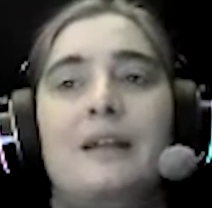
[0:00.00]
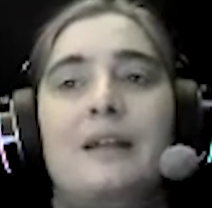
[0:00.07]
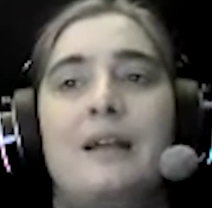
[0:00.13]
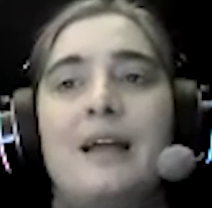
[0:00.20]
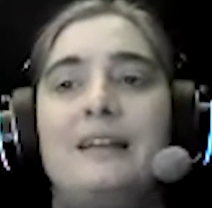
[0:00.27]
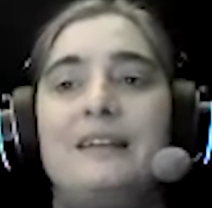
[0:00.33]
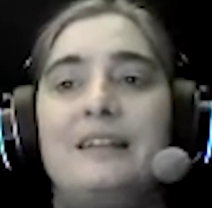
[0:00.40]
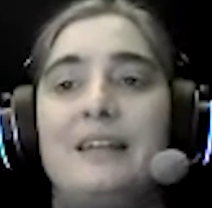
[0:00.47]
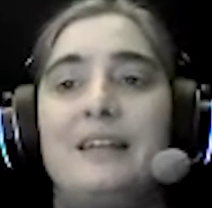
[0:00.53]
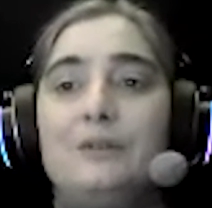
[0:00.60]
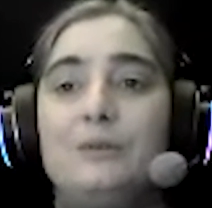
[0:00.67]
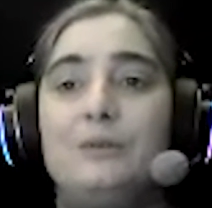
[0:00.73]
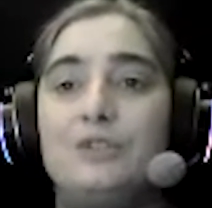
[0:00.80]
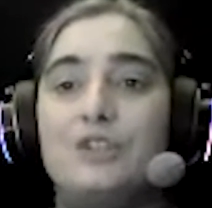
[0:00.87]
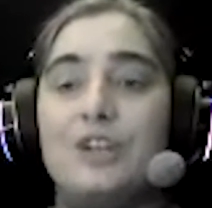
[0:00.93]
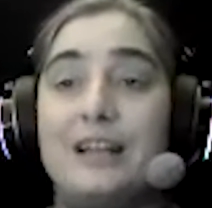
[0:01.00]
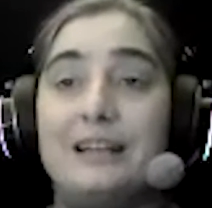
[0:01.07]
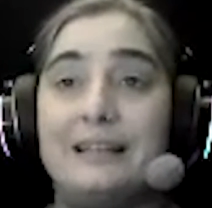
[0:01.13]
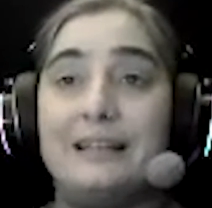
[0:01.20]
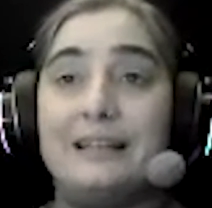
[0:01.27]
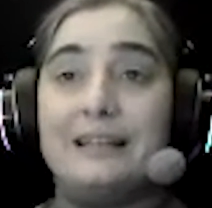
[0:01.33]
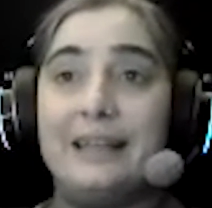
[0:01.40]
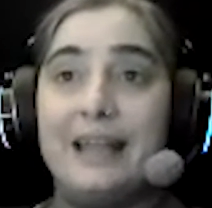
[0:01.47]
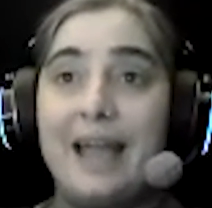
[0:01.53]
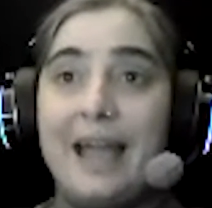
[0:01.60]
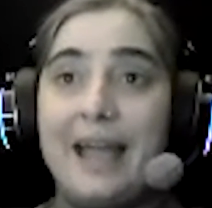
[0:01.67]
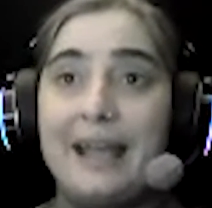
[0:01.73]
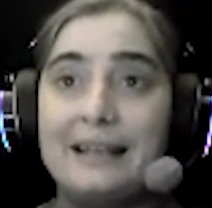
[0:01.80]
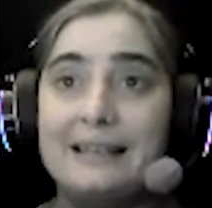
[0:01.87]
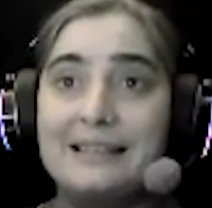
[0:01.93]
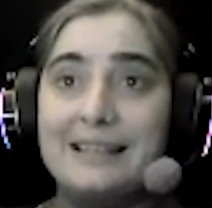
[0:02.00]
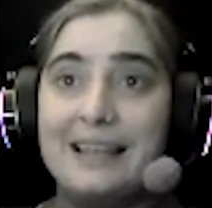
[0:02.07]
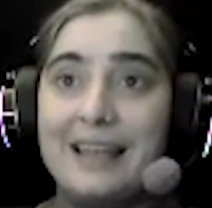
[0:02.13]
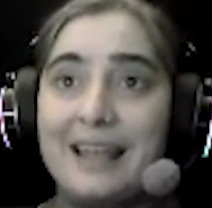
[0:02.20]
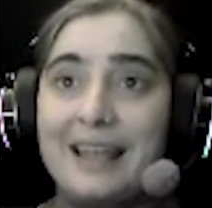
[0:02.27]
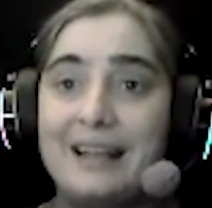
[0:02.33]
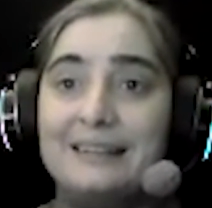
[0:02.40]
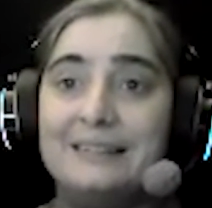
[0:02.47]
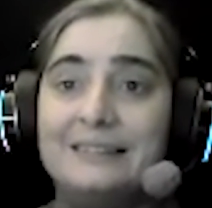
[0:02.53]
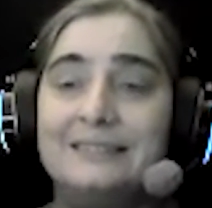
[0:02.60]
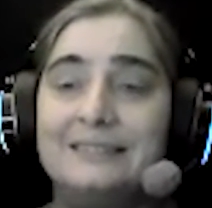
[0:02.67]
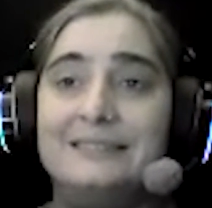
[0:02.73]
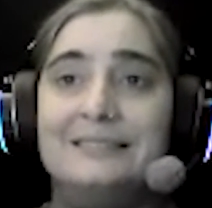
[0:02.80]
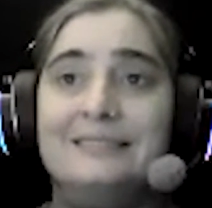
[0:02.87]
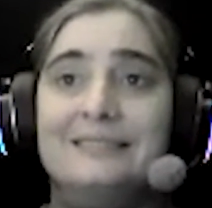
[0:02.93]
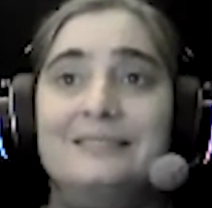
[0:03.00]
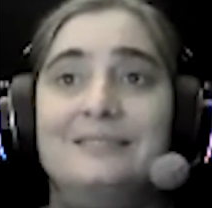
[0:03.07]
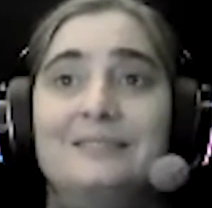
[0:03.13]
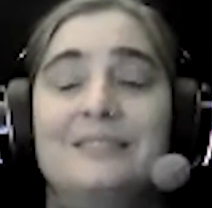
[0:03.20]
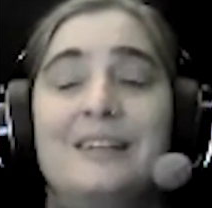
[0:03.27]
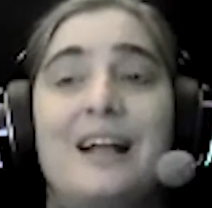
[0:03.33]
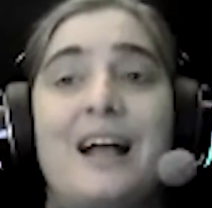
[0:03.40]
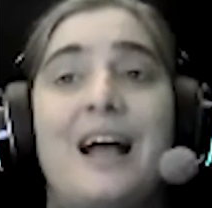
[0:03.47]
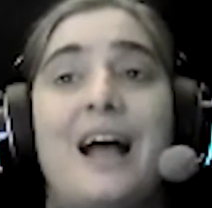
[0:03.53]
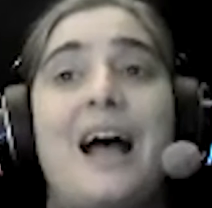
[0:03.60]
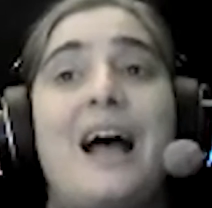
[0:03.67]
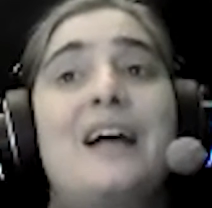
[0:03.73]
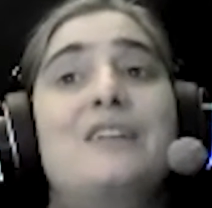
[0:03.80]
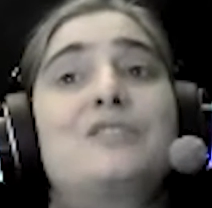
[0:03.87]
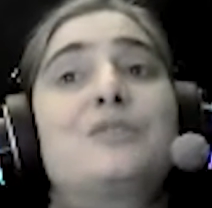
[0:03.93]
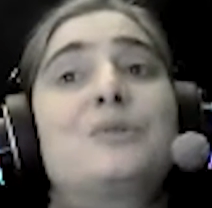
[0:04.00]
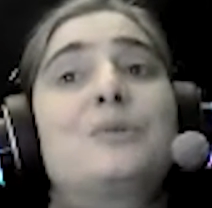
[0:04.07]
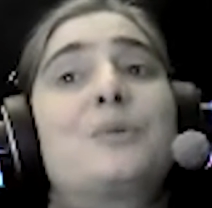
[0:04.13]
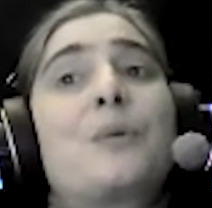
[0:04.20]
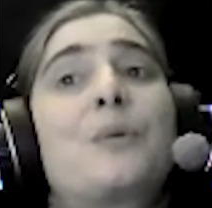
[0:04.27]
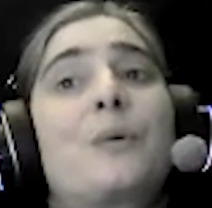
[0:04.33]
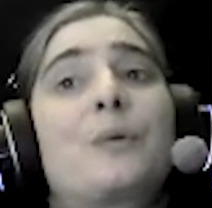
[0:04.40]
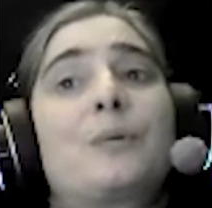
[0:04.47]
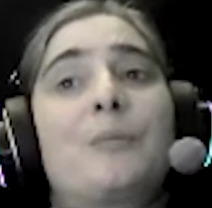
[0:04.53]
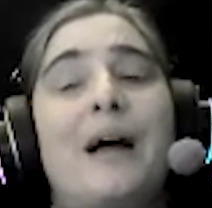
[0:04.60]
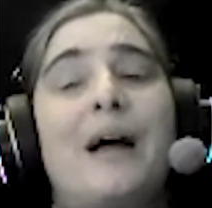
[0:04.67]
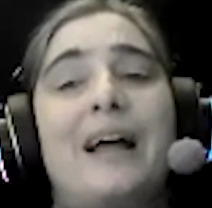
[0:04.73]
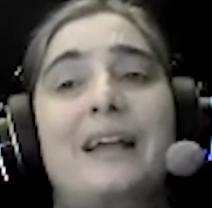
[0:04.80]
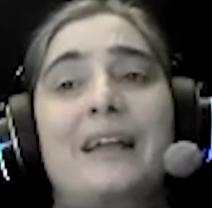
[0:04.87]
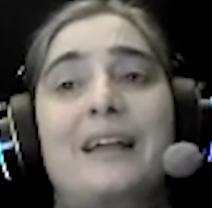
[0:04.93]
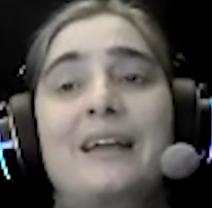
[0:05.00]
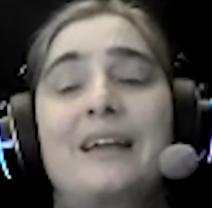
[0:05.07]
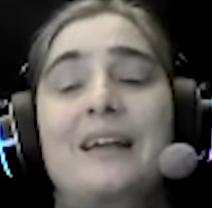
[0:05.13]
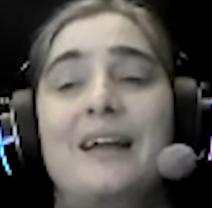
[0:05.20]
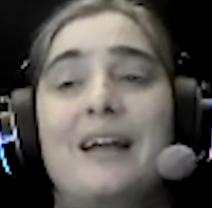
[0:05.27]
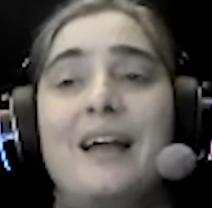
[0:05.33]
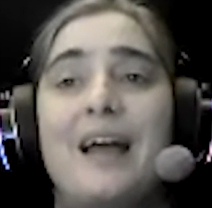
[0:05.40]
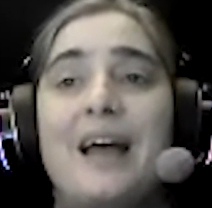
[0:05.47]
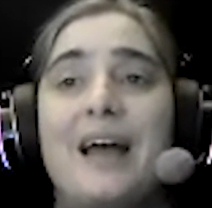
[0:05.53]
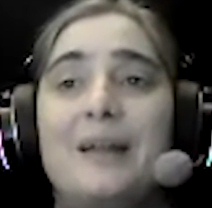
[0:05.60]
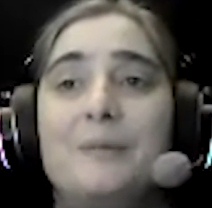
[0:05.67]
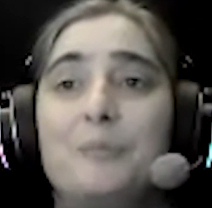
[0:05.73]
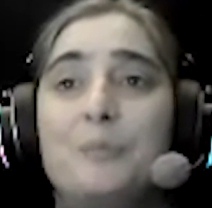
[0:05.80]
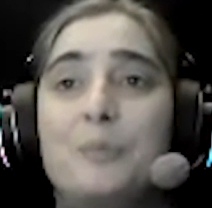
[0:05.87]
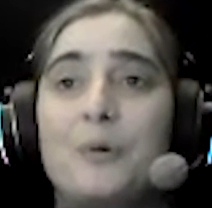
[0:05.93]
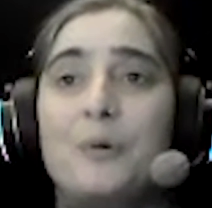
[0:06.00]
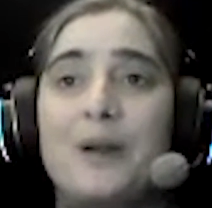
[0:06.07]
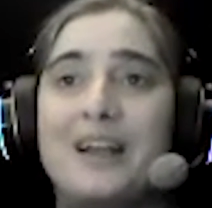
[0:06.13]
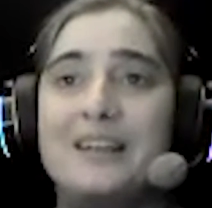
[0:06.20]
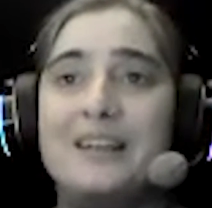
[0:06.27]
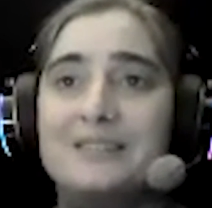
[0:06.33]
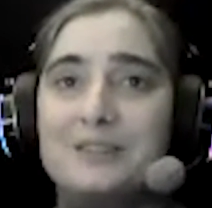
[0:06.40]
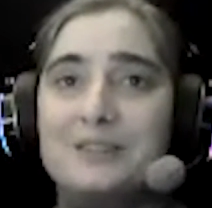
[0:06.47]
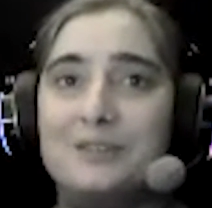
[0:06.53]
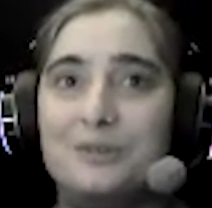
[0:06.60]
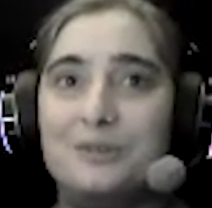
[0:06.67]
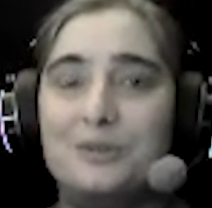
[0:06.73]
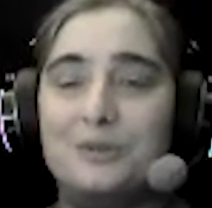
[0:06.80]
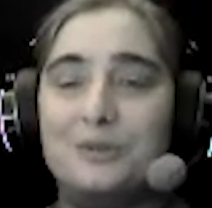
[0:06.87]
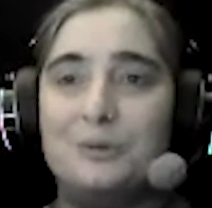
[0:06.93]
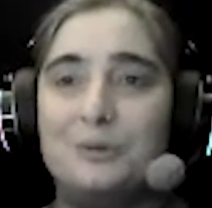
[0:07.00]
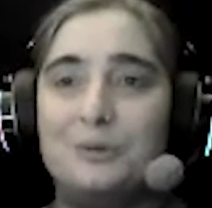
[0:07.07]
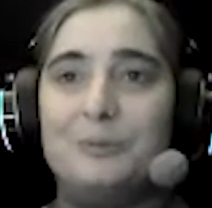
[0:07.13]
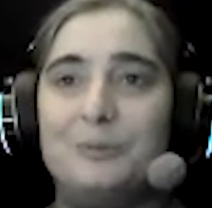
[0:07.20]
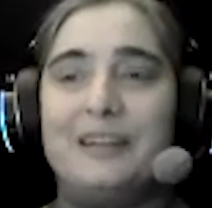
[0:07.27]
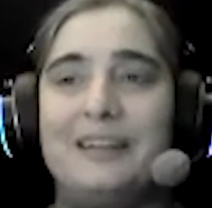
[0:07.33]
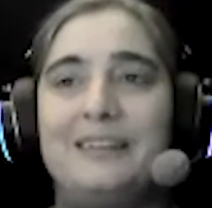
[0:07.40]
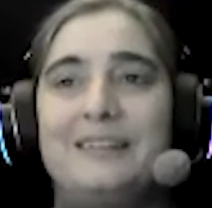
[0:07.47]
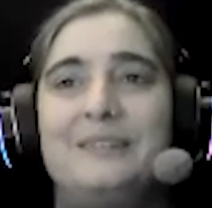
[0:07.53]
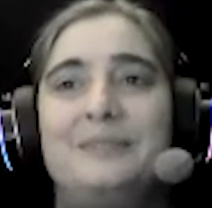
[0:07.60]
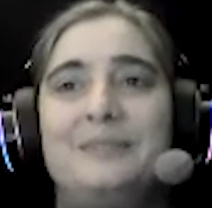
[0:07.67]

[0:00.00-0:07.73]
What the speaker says: And can you gently exhale as you roll back and press your shoulder blade?